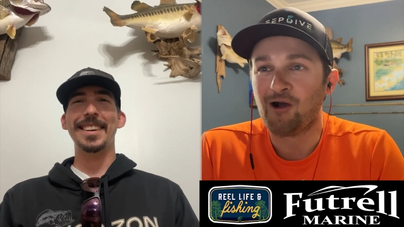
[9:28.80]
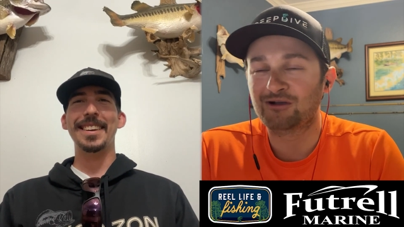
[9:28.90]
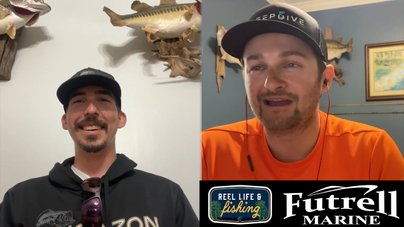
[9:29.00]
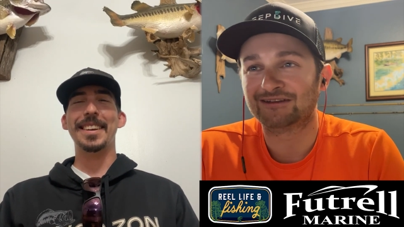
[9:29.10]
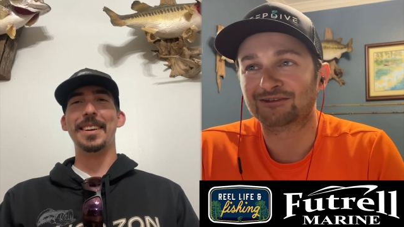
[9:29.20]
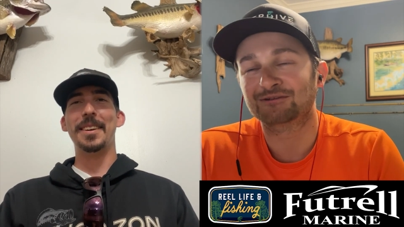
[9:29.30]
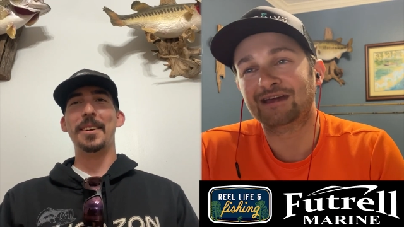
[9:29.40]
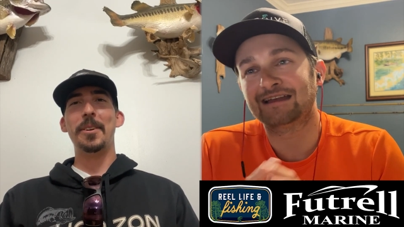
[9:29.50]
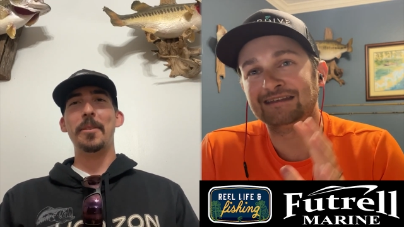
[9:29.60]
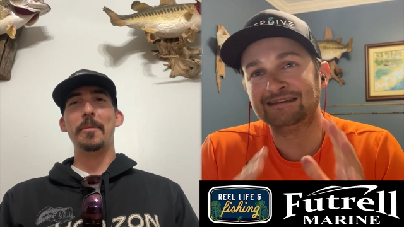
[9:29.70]
Speaker 1: okay, so
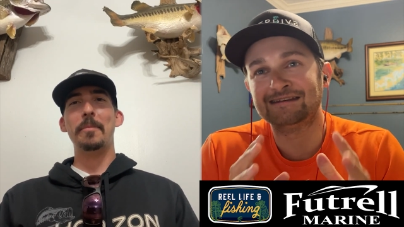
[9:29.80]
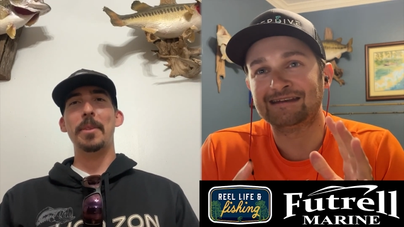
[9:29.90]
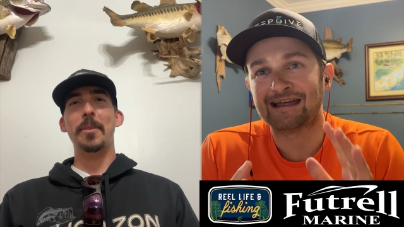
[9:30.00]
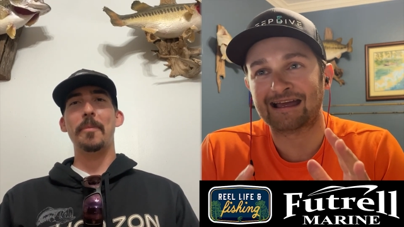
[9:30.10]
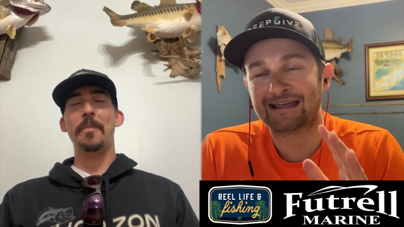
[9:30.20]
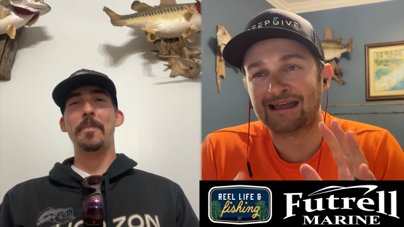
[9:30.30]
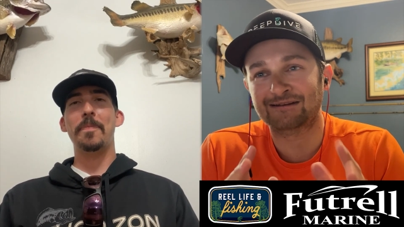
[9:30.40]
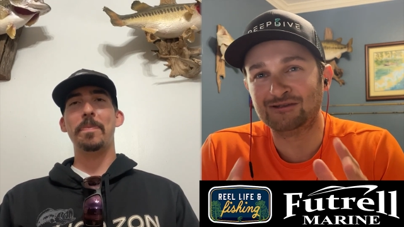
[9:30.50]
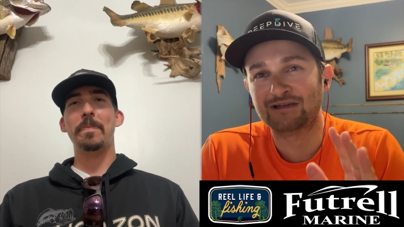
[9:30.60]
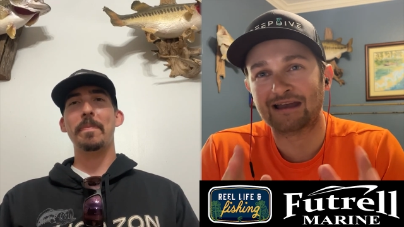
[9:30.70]
yeah, I didn't. I kind
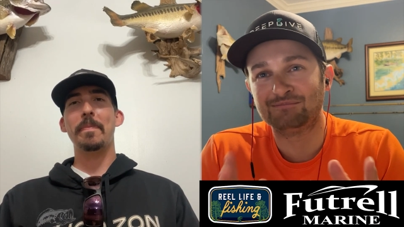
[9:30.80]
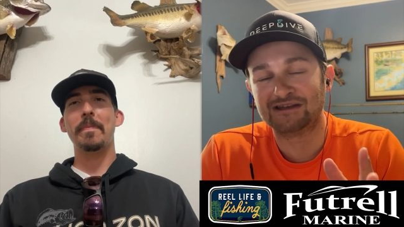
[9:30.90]
of you kind of